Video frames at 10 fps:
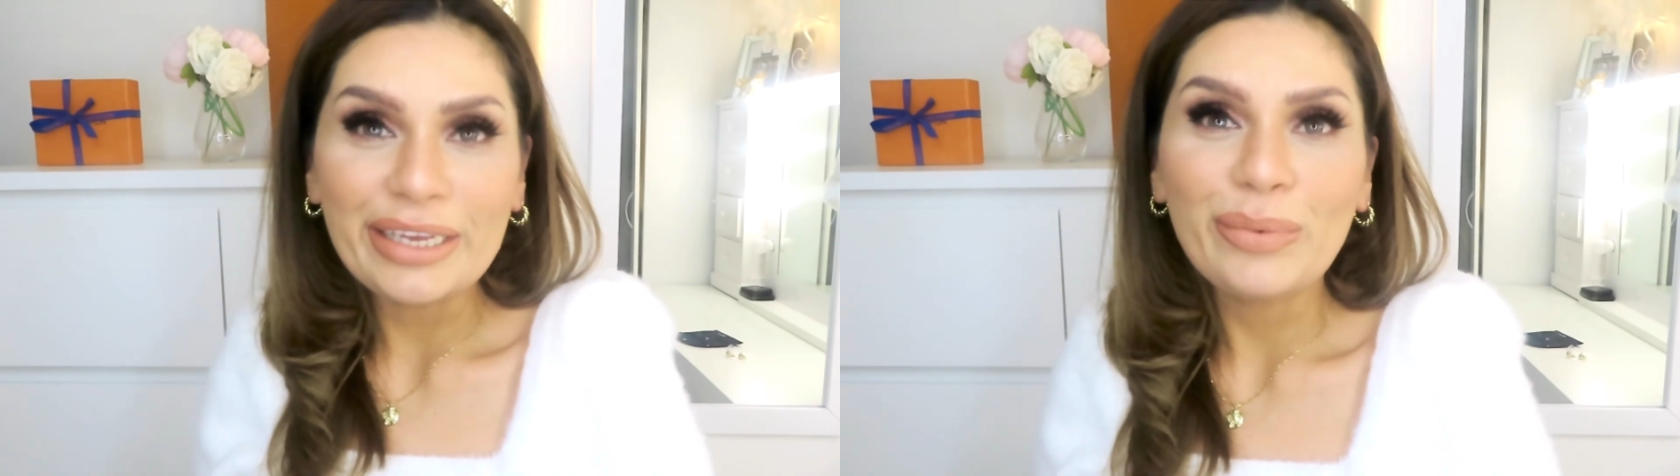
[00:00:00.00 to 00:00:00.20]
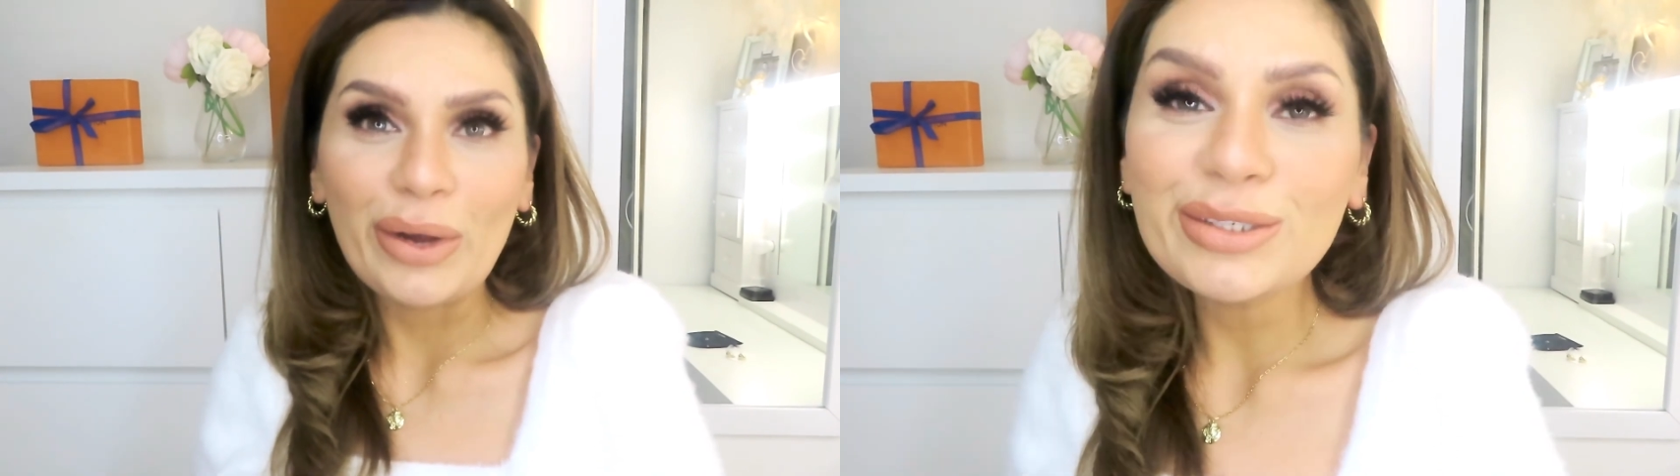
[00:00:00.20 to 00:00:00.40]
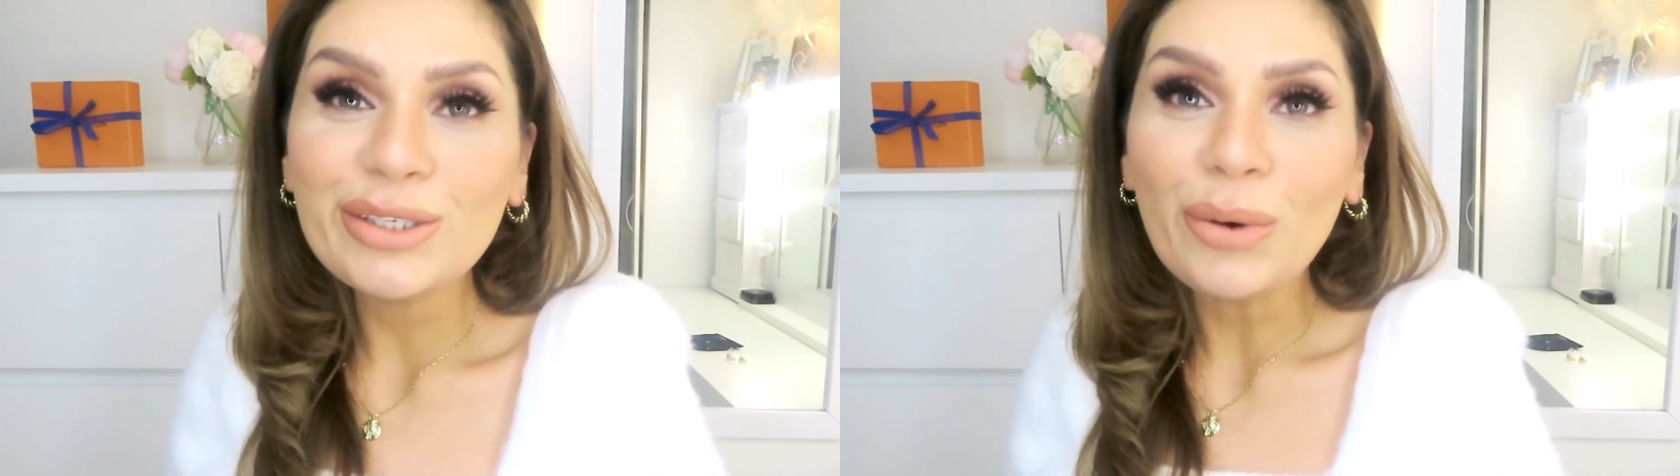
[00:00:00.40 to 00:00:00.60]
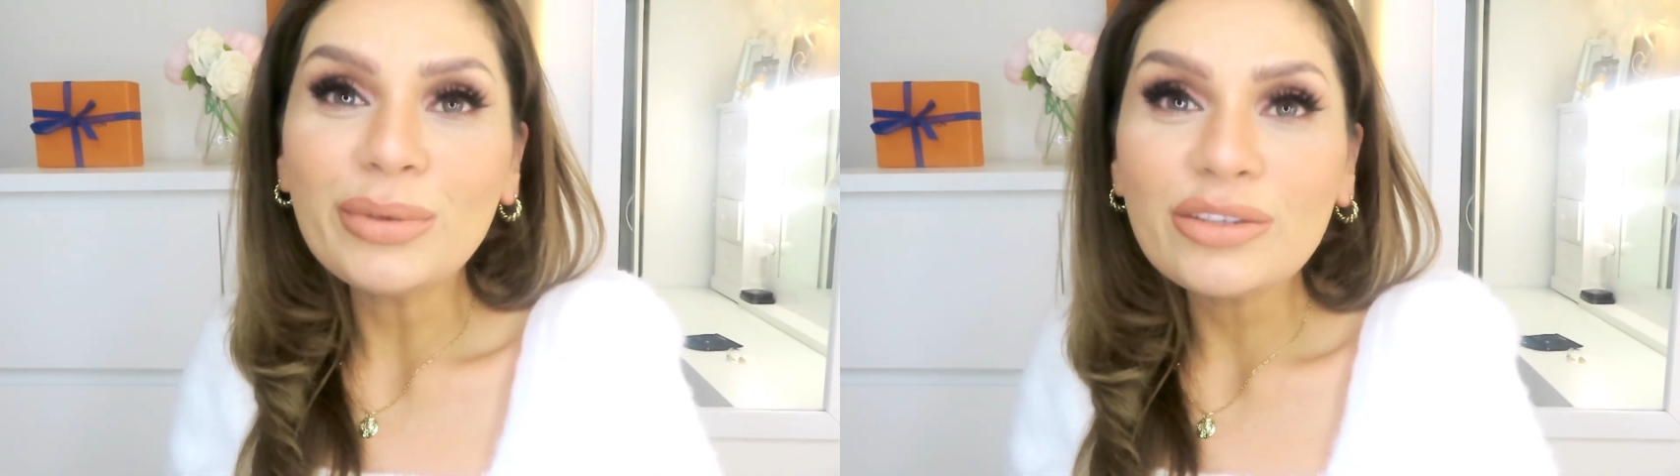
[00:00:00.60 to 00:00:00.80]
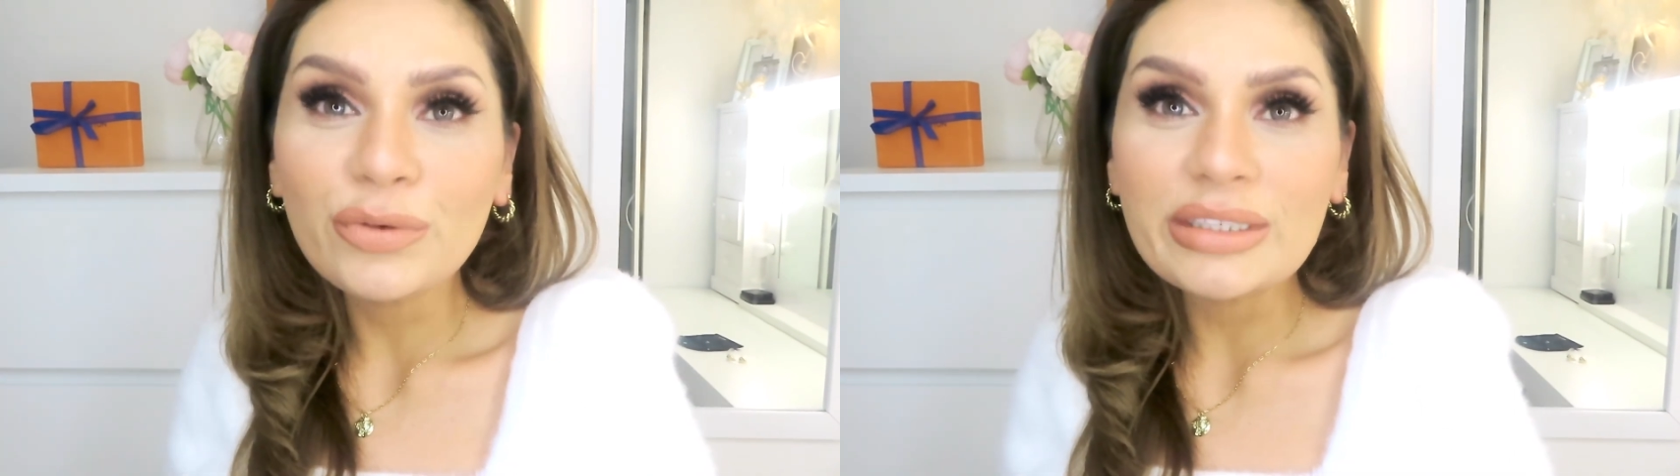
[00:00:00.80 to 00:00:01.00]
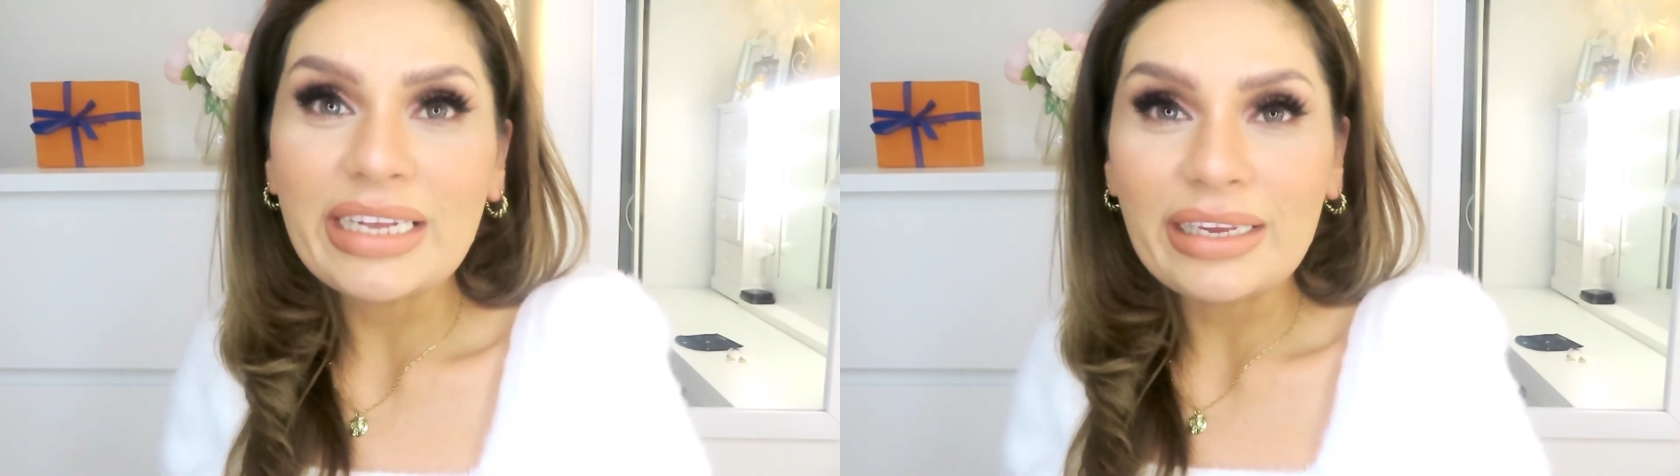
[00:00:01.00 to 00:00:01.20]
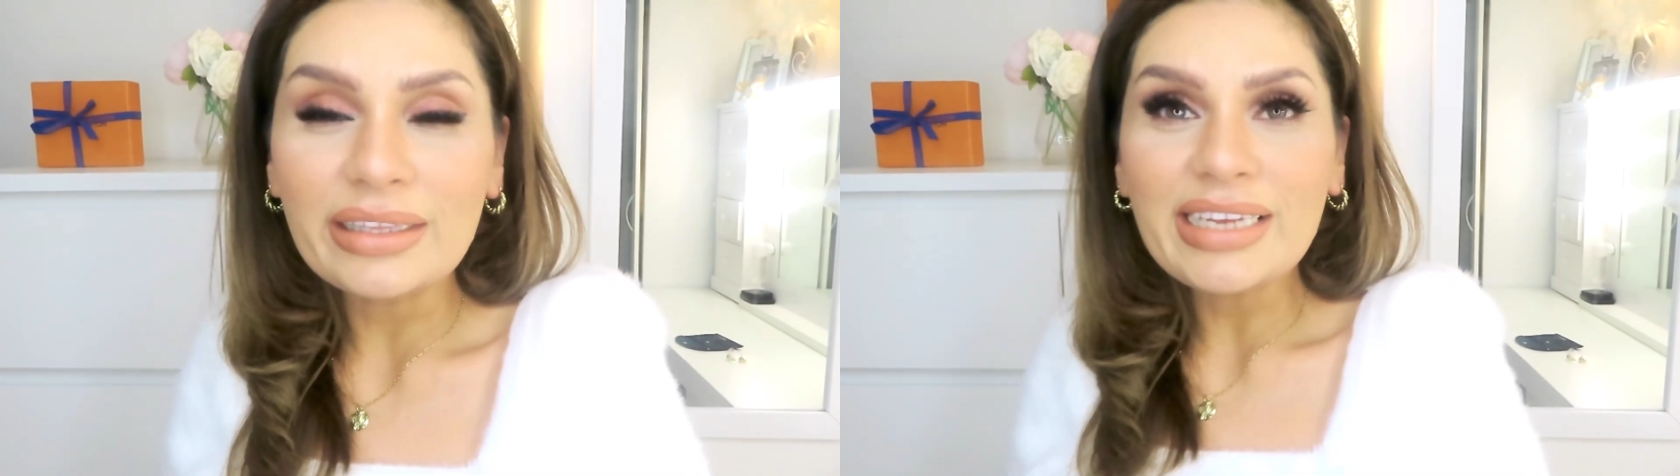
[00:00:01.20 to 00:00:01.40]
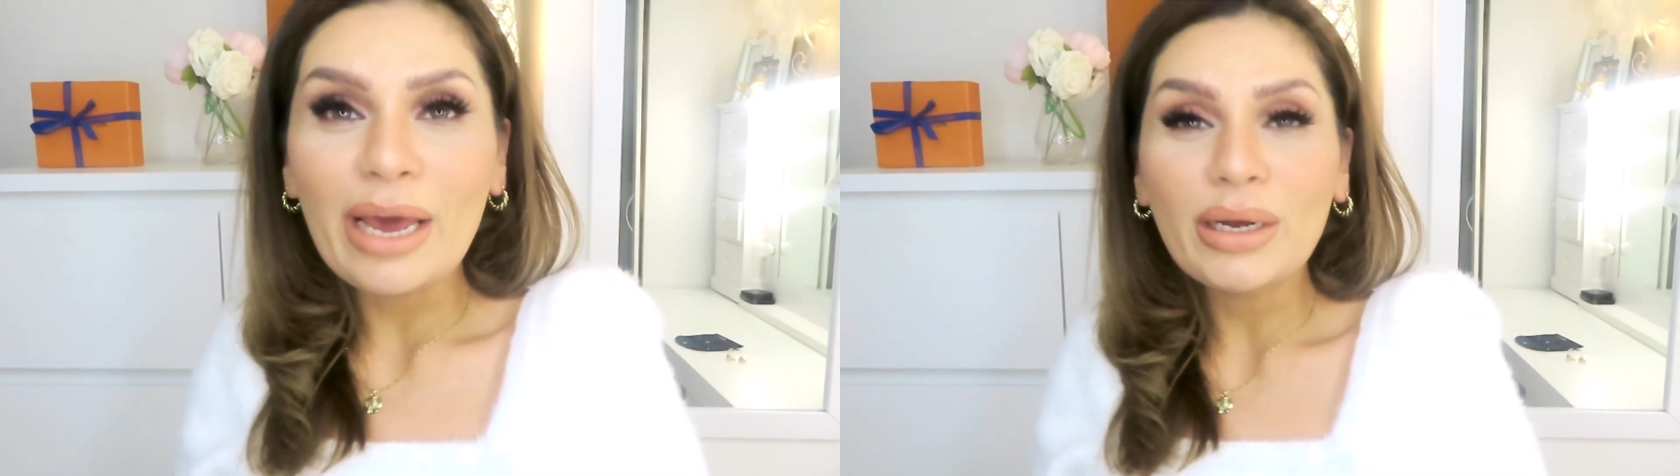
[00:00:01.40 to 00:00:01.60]
Thank you so much for taking
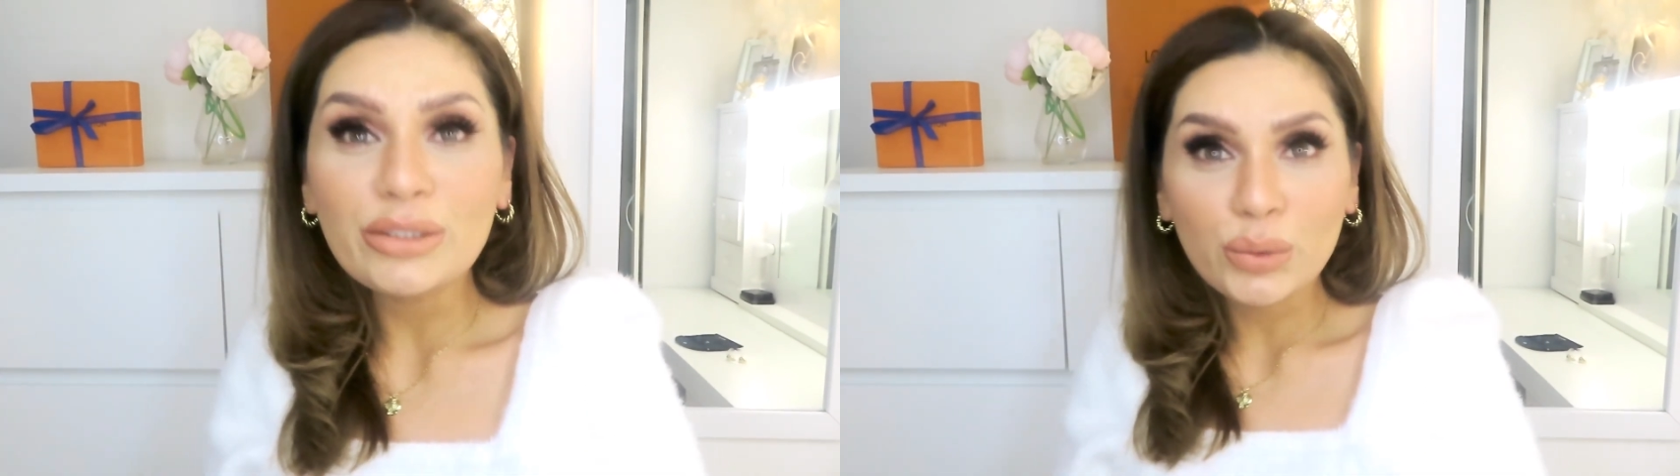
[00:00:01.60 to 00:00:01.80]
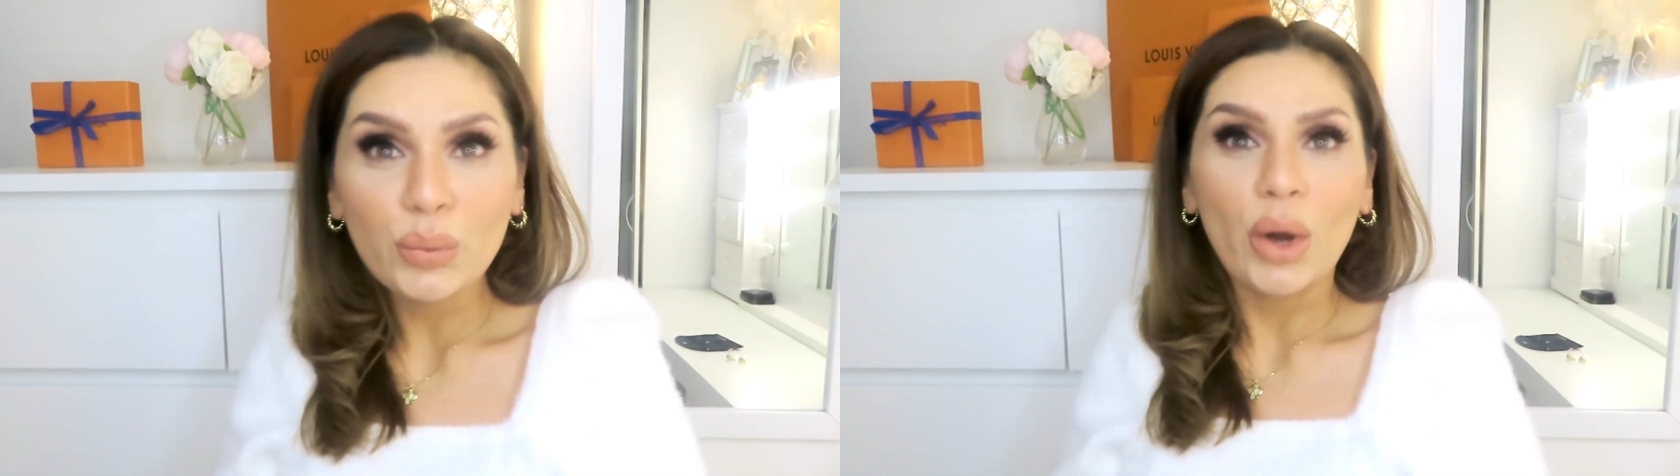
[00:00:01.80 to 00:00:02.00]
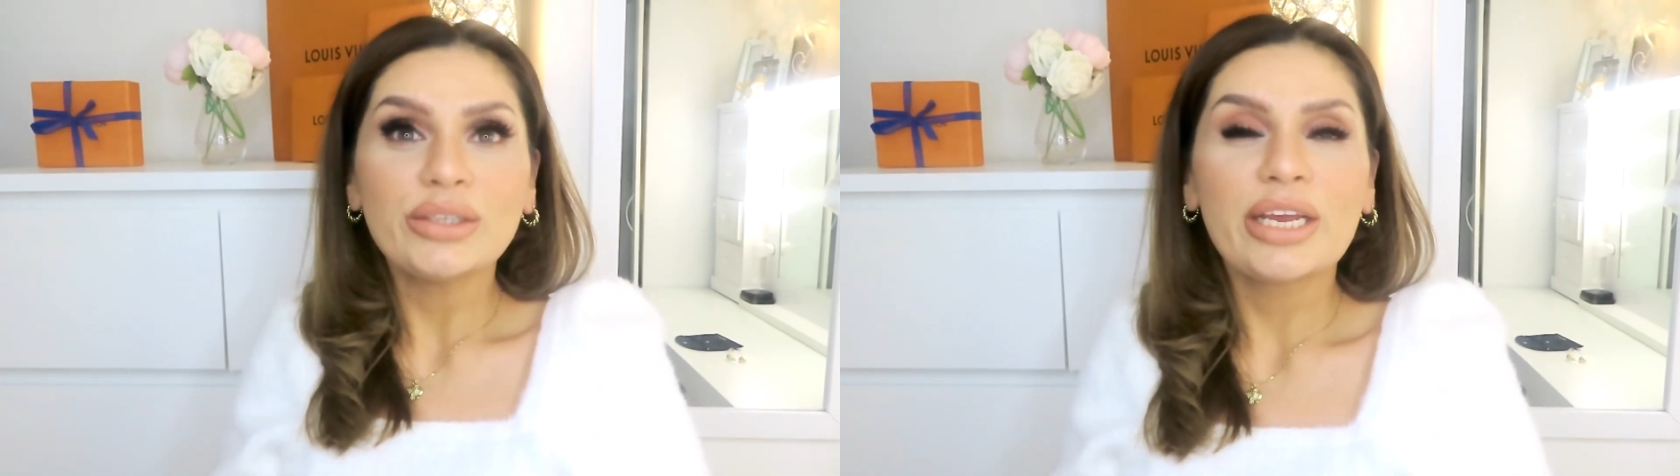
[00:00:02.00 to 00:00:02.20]
the time out to watch.